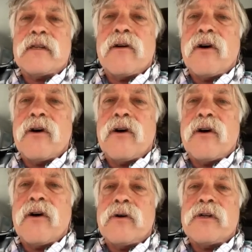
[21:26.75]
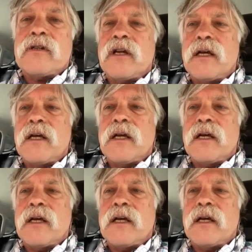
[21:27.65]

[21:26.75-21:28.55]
They're always a good idea,